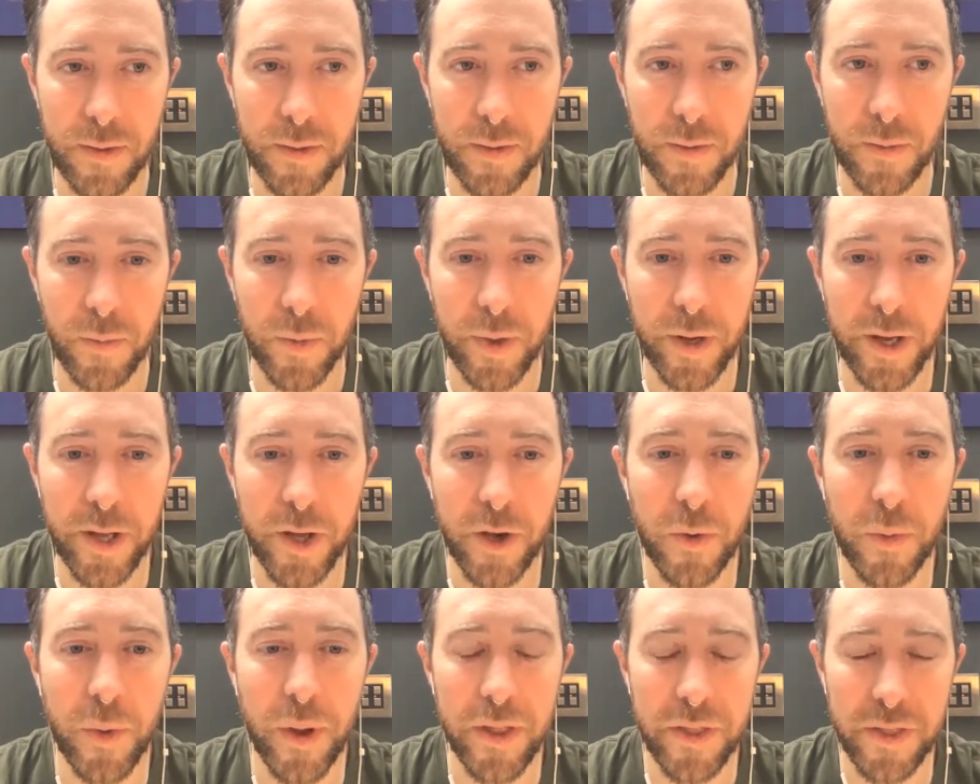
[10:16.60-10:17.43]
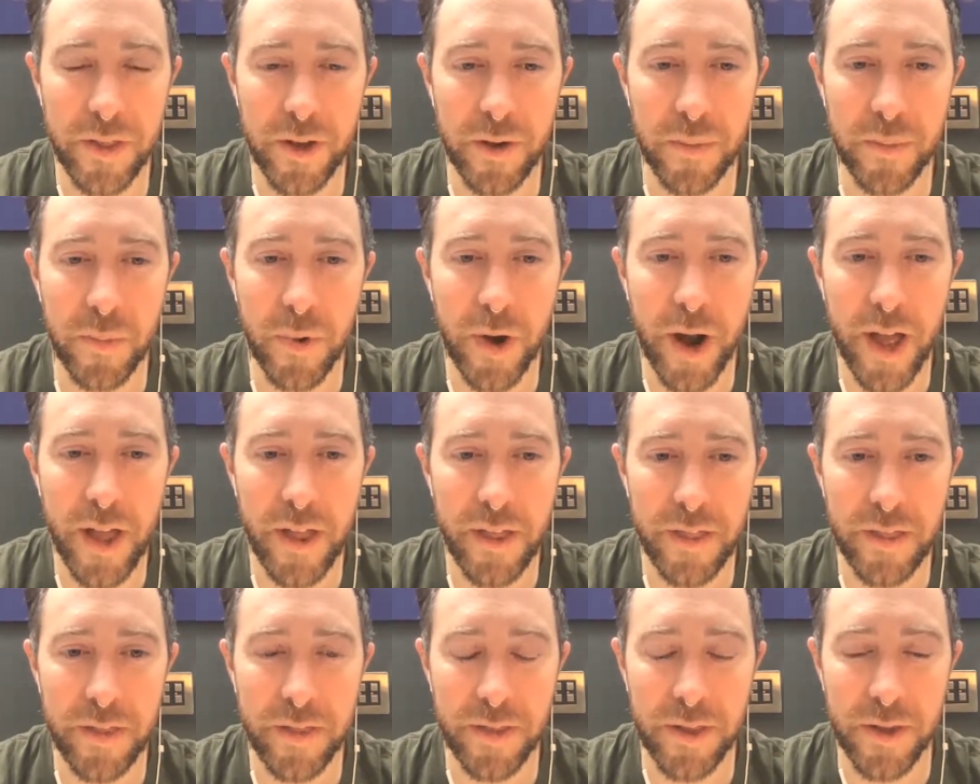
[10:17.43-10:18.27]
When you're with your
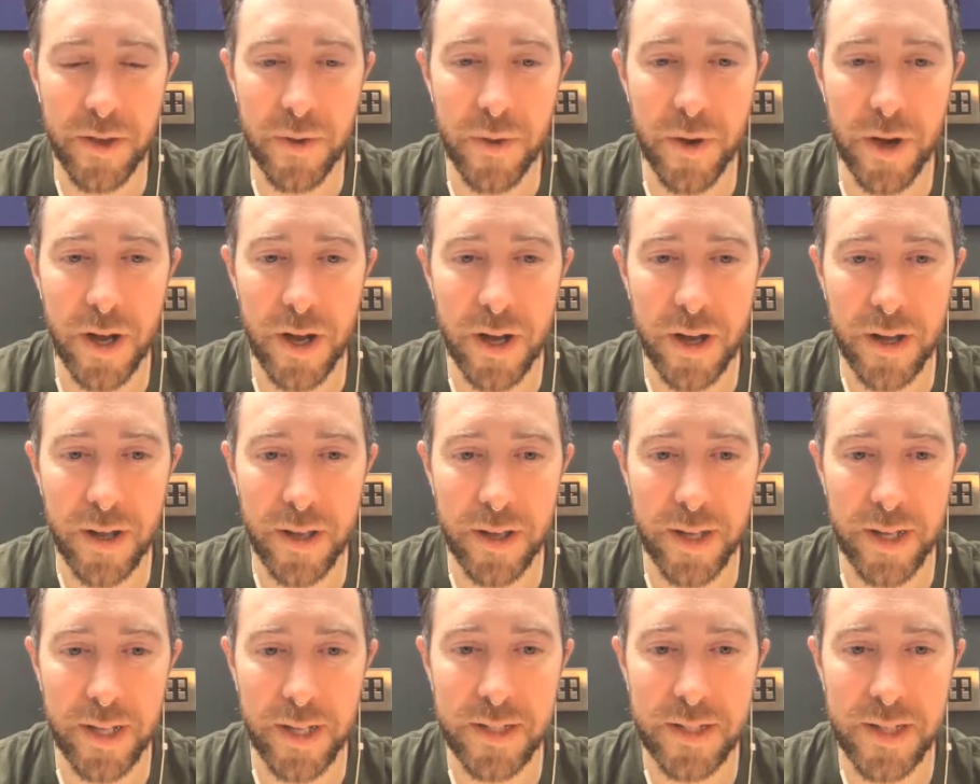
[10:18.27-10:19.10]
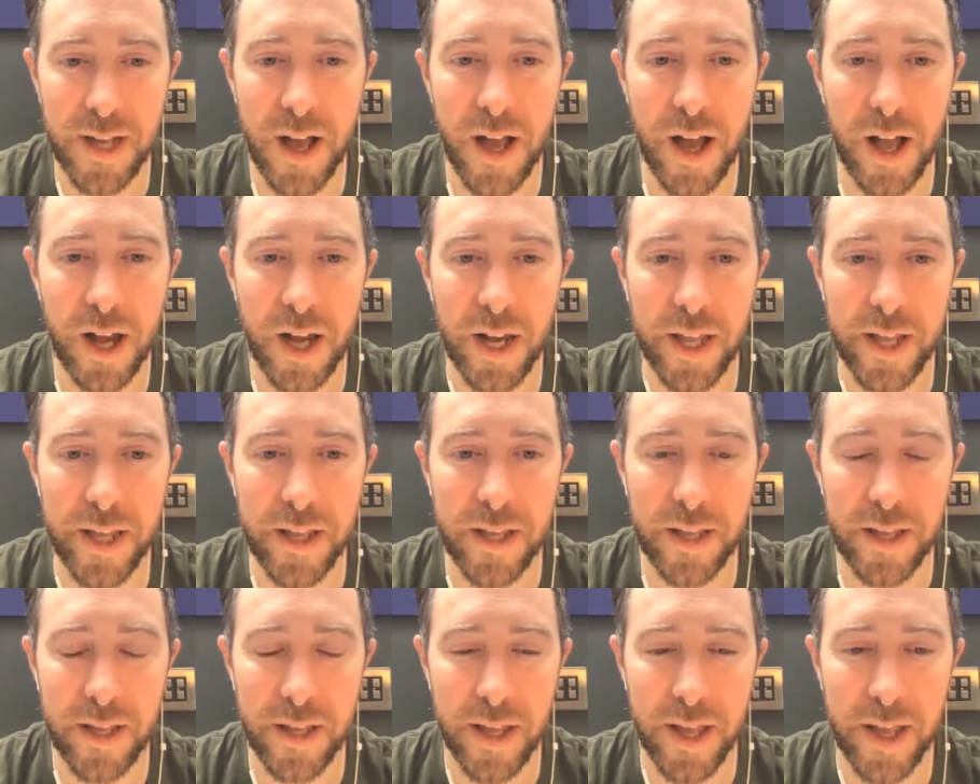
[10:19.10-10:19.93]
breath, you are
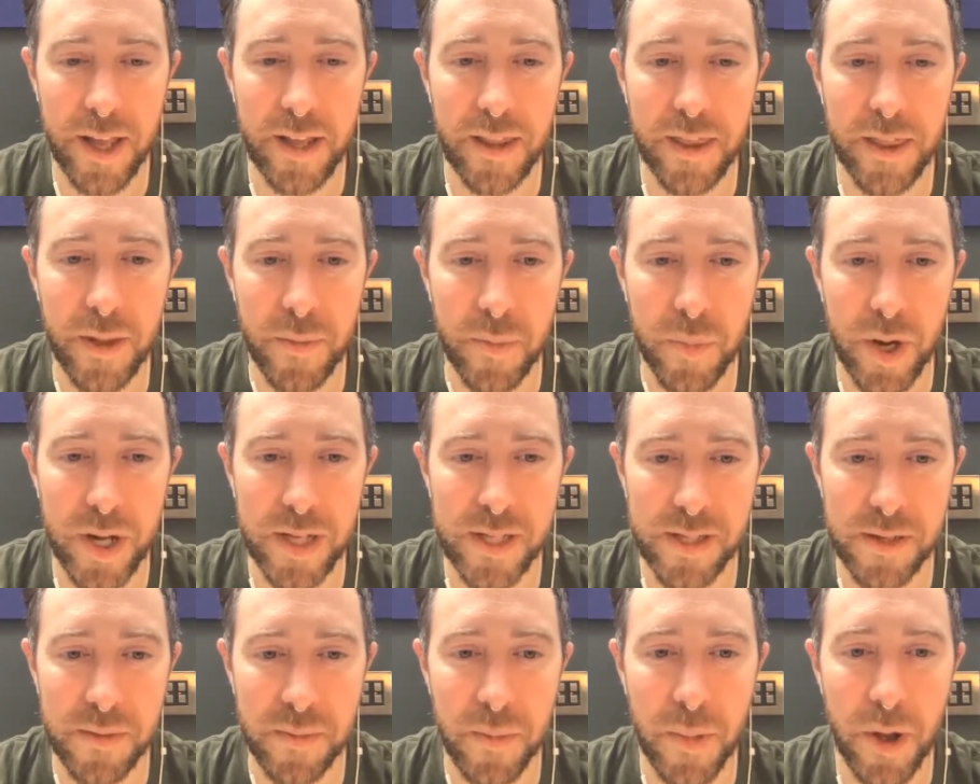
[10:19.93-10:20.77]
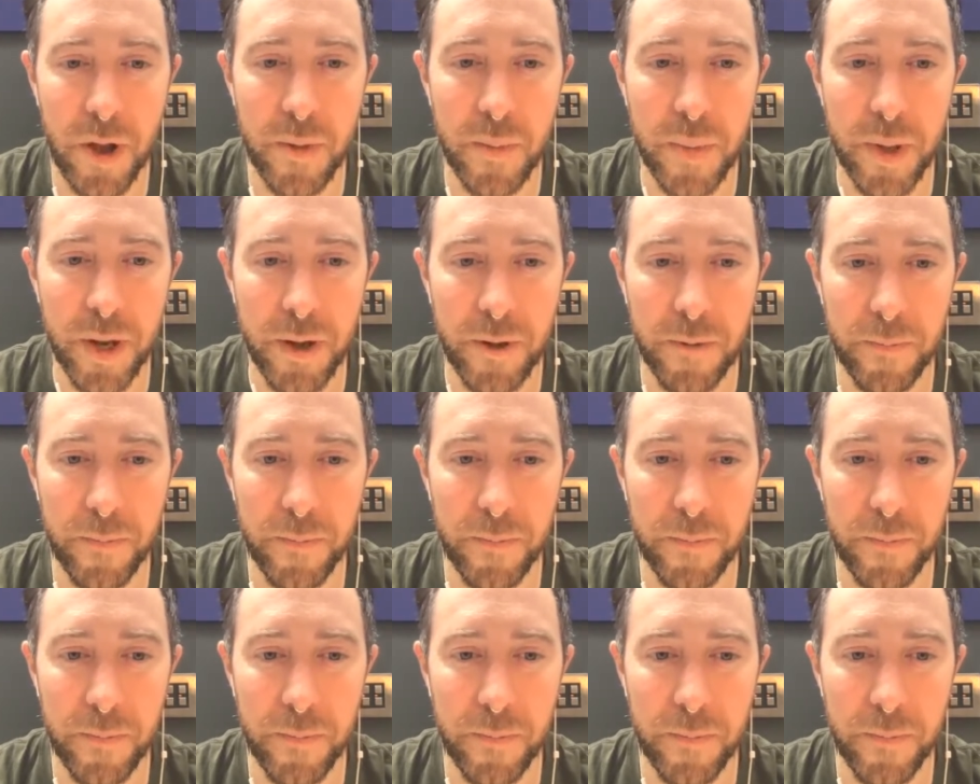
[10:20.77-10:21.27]
entirely in the present moment.